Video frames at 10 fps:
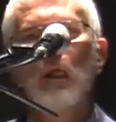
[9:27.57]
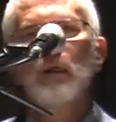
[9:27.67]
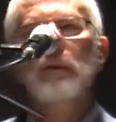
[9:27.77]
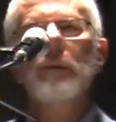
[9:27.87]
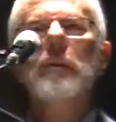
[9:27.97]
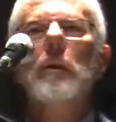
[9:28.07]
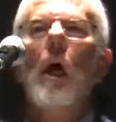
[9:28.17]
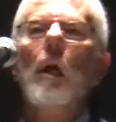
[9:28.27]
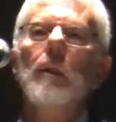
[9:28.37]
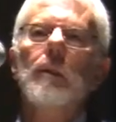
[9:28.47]

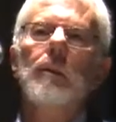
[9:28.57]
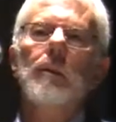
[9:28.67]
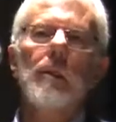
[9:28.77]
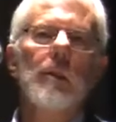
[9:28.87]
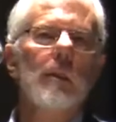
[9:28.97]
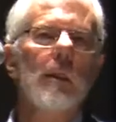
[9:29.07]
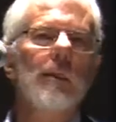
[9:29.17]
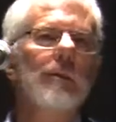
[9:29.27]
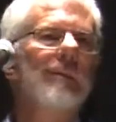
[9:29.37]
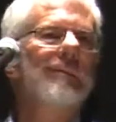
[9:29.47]
Samsara traditionally
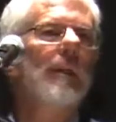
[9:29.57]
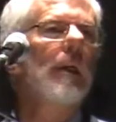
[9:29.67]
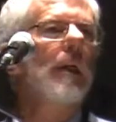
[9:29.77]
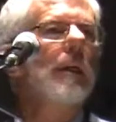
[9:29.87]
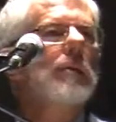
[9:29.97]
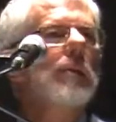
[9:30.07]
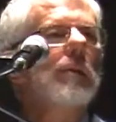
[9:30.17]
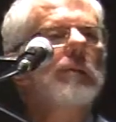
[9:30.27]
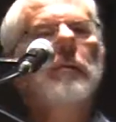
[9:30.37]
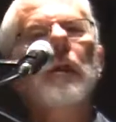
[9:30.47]
is referring to
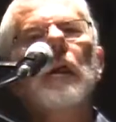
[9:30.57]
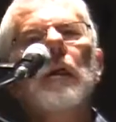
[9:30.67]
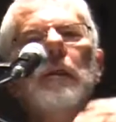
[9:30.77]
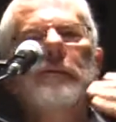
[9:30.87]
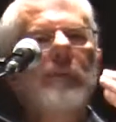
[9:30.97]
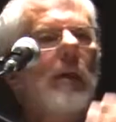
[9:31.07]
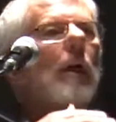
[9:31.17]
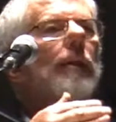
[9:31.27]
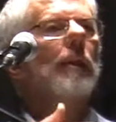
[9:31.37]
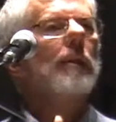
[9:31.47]
the wheel of
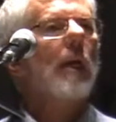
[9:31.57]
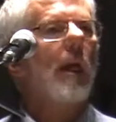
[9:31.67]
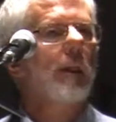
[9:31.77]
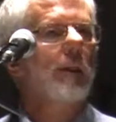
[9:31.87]
birth and death.